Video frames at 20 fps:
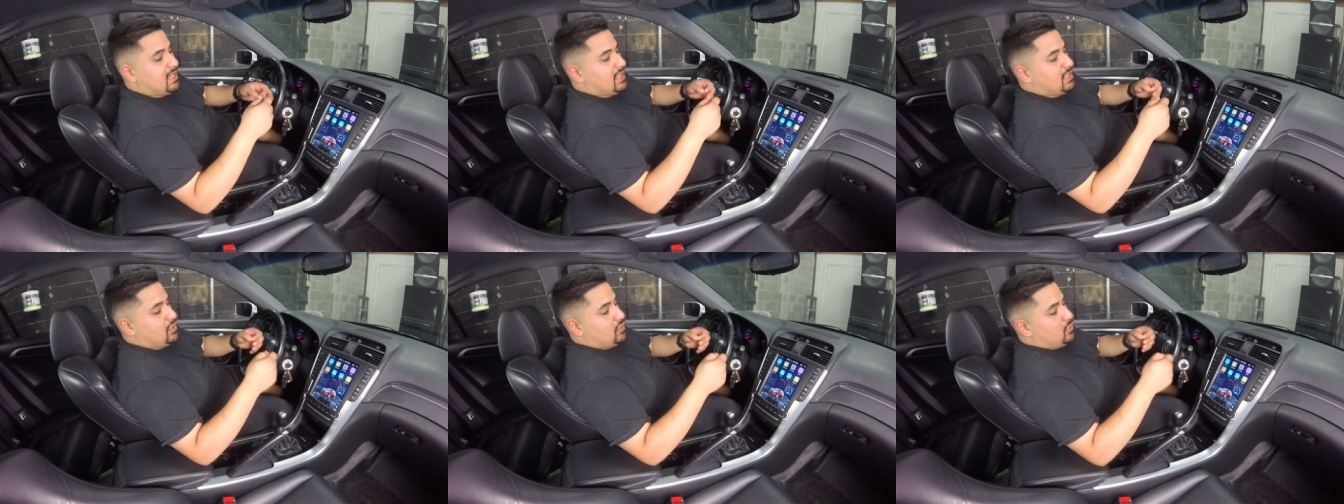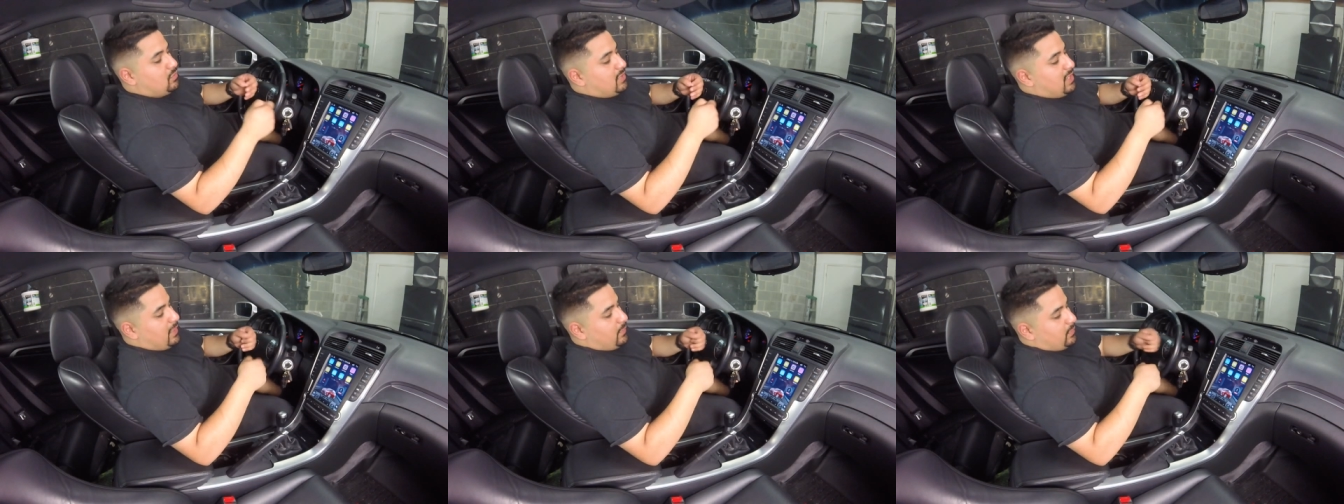and
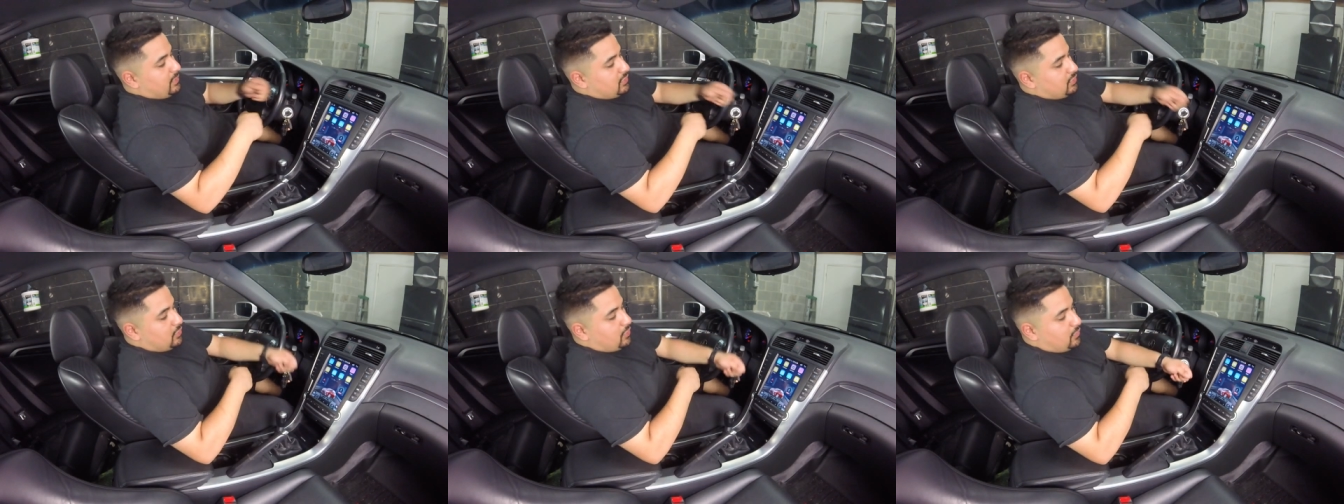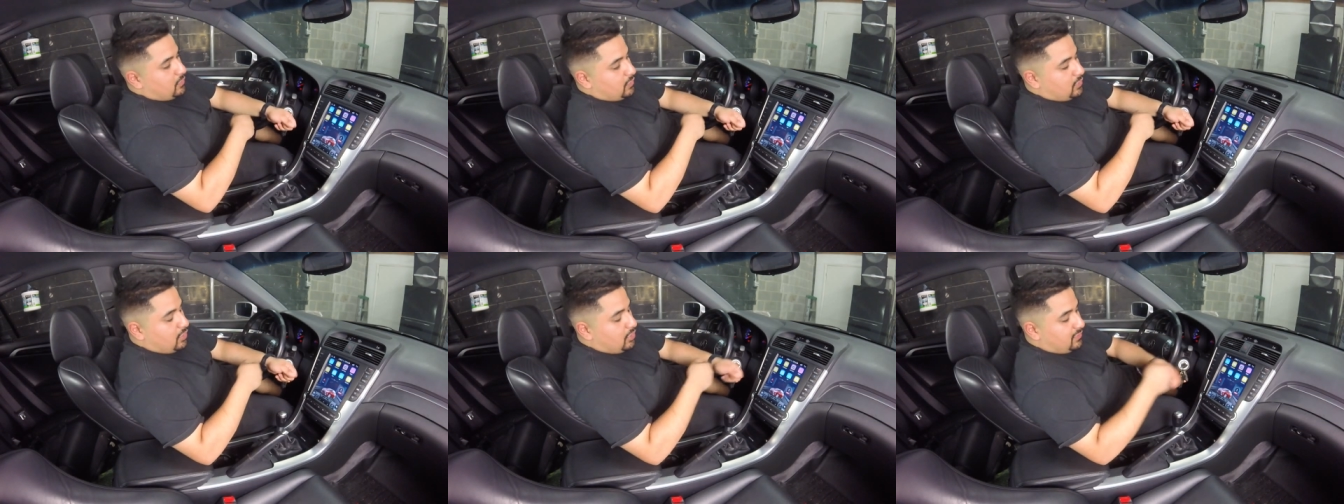you might, when you
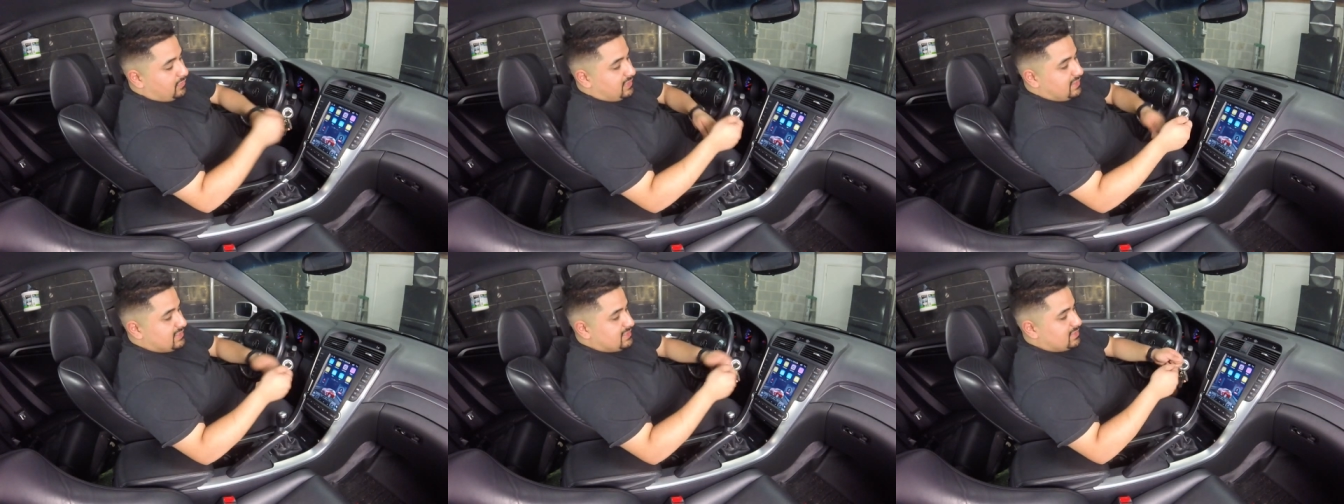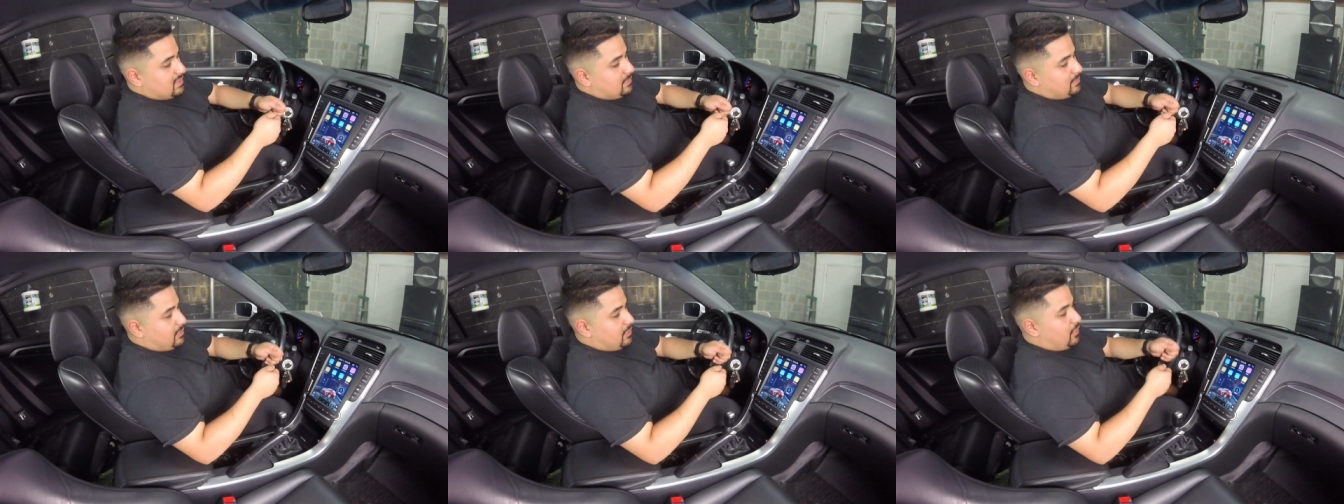go to hook
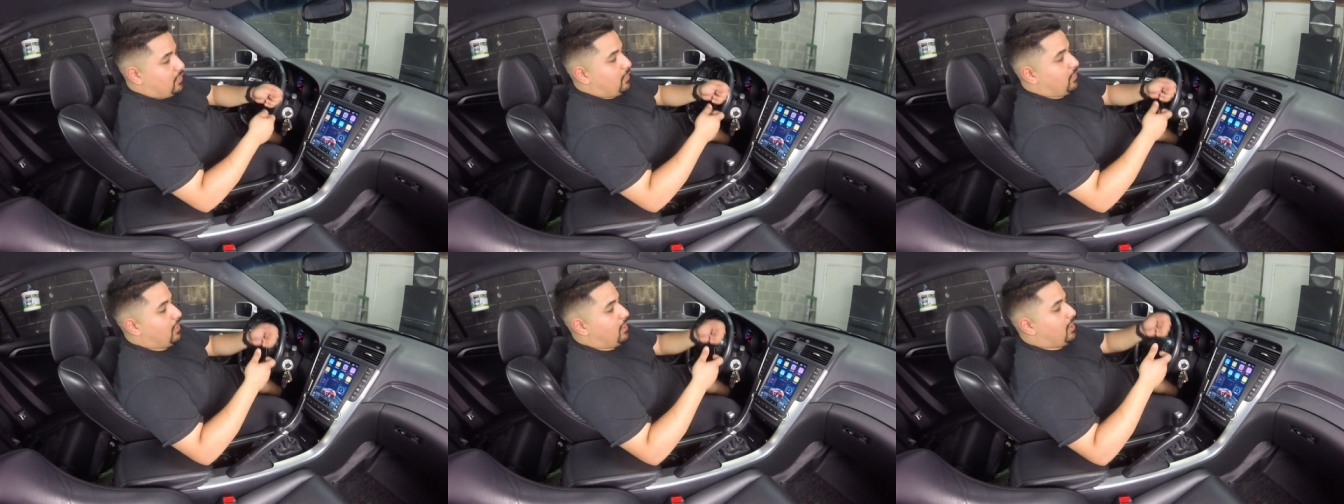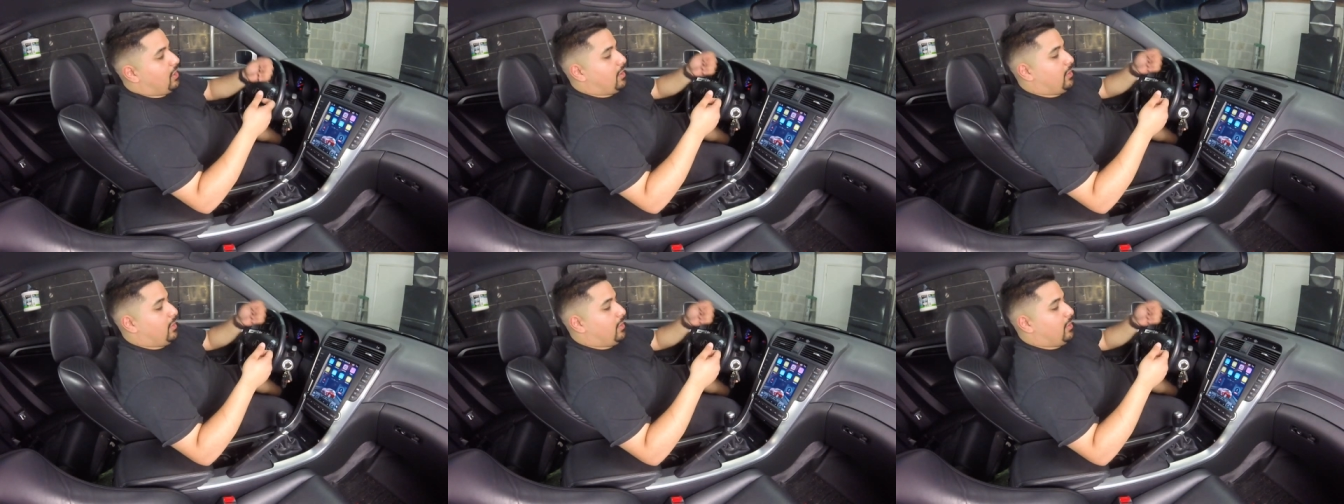things up, go,